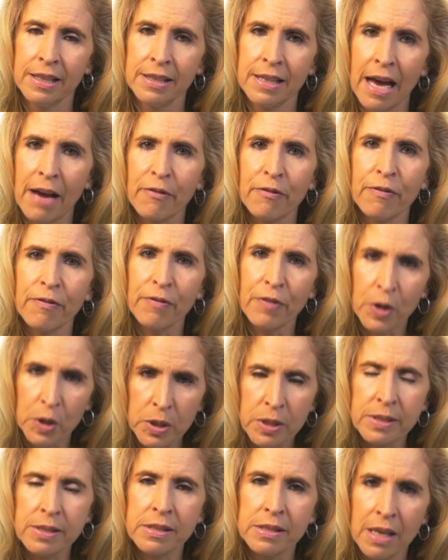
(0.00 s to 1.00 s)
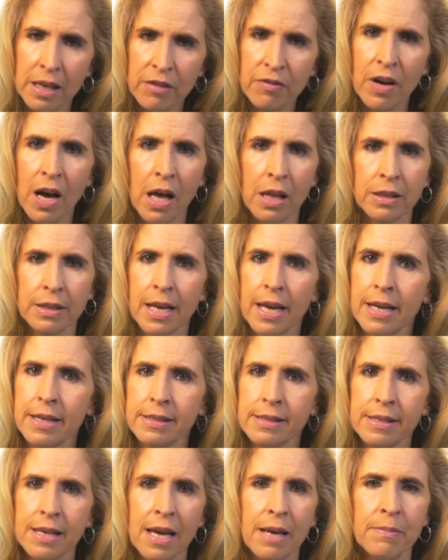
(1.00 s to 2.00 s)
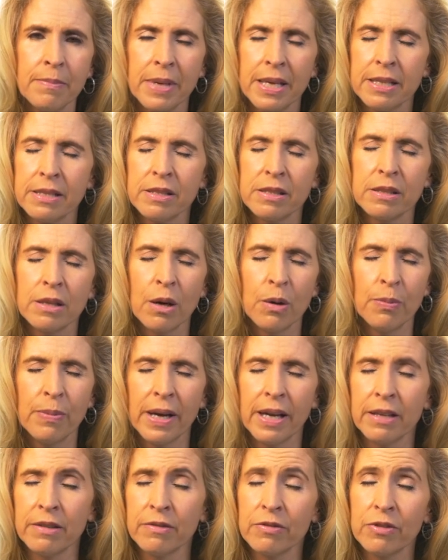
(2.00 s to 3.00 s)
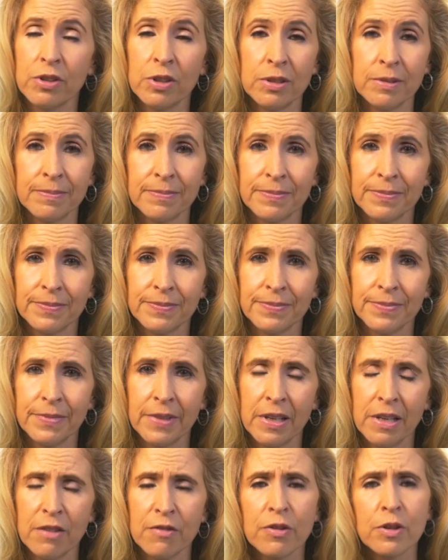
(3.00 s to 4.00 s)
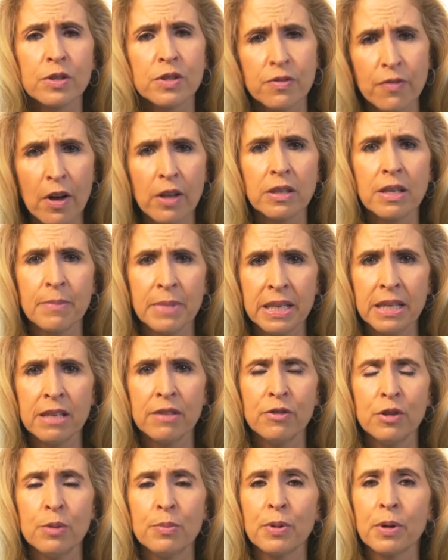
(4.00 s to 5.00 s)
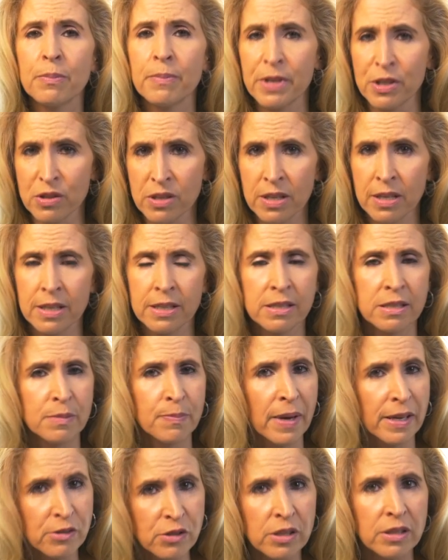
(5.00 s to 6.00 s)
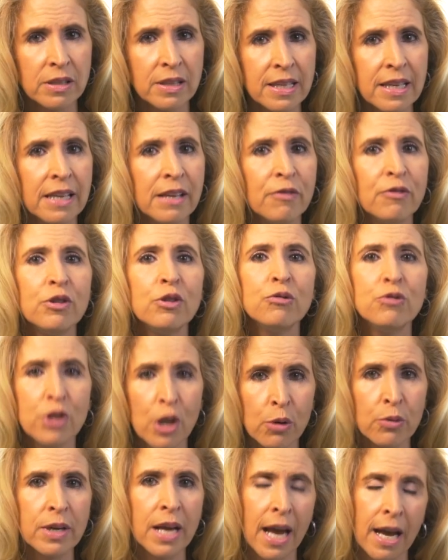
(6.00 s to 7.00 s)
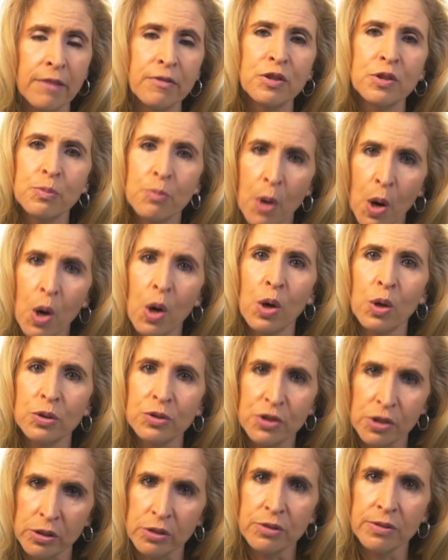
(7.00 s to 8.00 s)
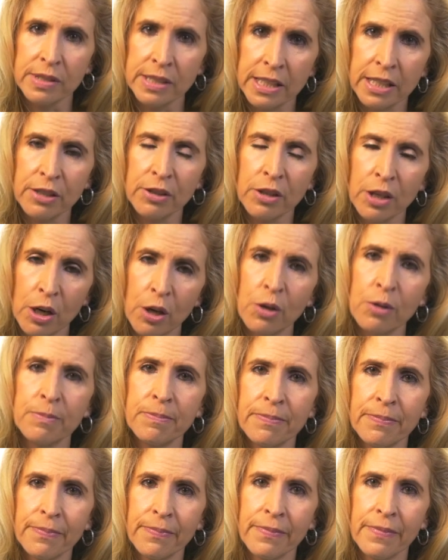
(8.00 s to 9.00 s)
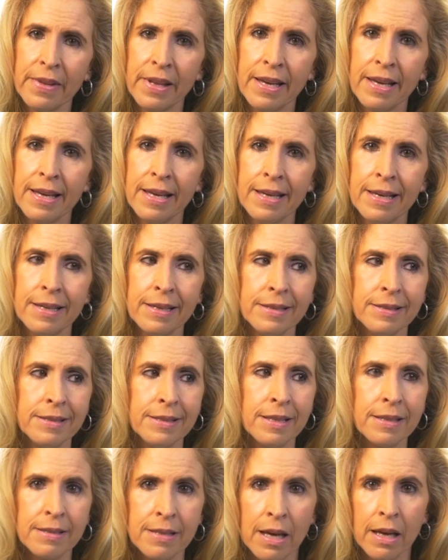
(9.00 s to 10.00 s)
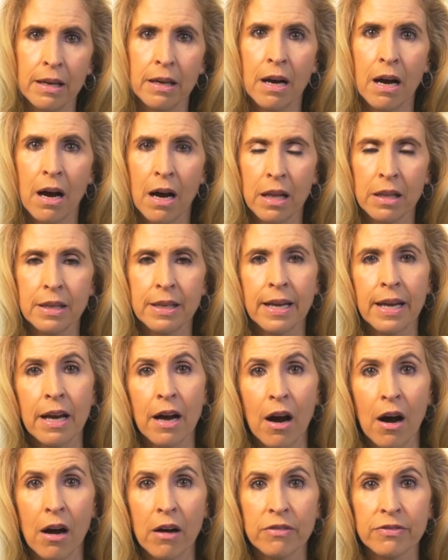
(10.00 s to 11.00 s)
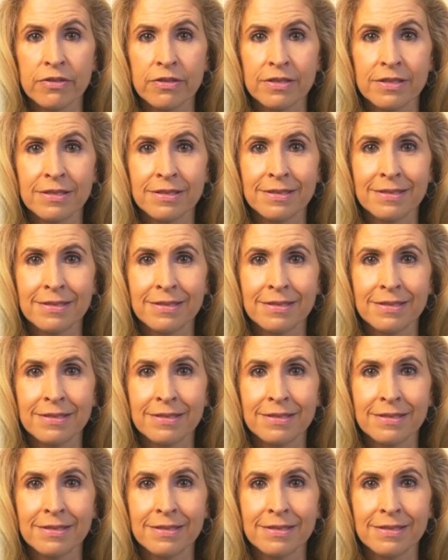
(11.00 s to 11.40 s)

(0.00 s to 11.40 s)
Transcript: that first set of holidays can be so painful. First of all, let me give you permission, especially if you don't have small children in your home, to take a holiday off.